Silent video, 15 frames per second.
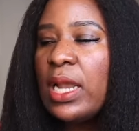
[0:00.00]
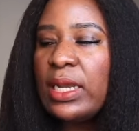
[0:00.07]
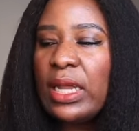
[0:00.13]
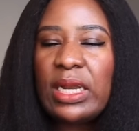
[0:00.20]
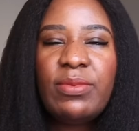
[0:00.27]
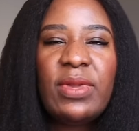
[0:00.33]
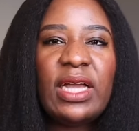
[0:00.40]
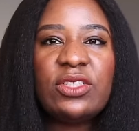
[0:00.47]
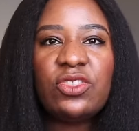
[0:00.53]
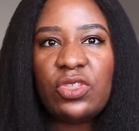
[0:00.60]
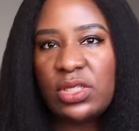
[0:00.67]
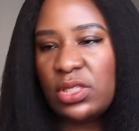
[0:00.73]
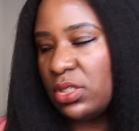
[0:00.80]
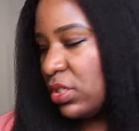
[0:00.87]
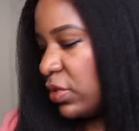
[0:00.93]
Now let me
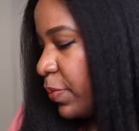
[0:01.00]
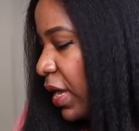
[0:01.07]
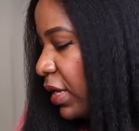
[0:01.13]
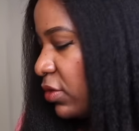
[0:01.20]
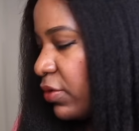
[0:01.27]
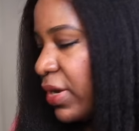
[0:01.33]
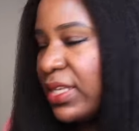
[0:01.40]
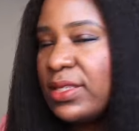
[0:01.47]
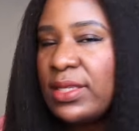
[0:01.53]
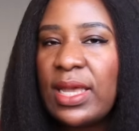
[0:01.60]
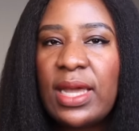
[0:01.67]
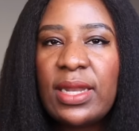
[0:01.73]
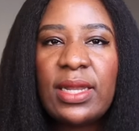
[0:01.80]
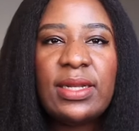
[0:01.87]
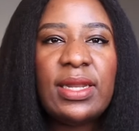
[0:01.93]
address this part, right? So
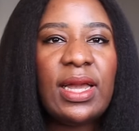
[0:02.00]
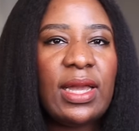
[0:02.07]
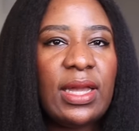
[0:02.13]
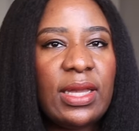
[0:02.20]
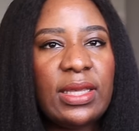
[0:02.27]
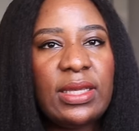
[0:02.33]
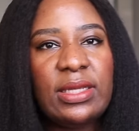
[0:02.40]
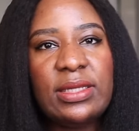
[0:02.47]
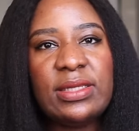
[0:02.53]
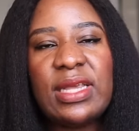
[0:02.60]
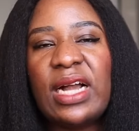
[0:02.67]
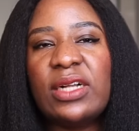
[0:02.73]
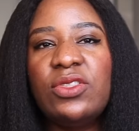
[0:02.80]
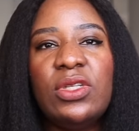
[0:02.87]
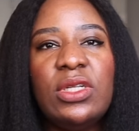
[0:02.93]
Canada is
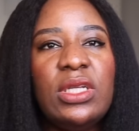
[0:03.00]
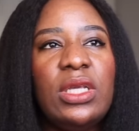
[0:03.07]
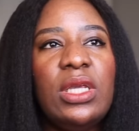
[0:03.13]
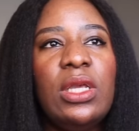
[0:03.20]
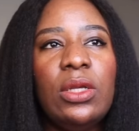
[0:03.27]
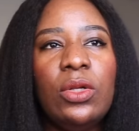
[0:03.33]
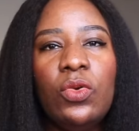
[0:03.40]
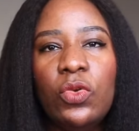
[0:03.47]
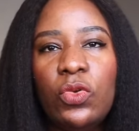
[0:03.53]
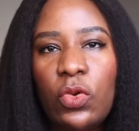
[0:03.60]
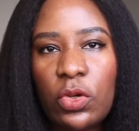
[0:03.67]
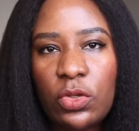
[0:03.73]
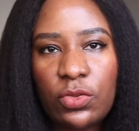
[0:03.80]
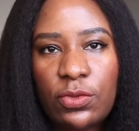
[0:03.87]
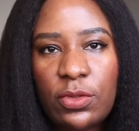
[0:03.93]
actually a good
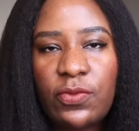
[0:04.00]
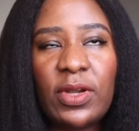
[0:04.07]
country.